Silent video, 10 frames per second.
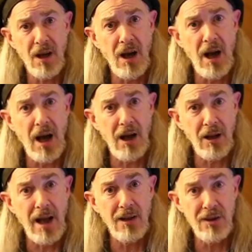
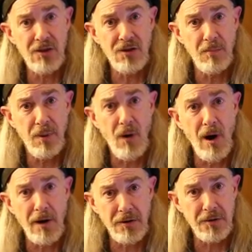at least in
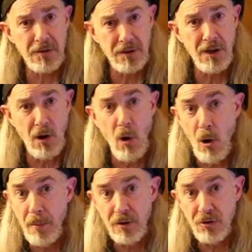part,
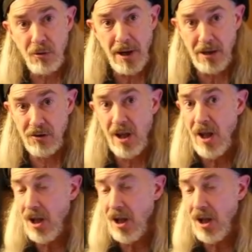open strings.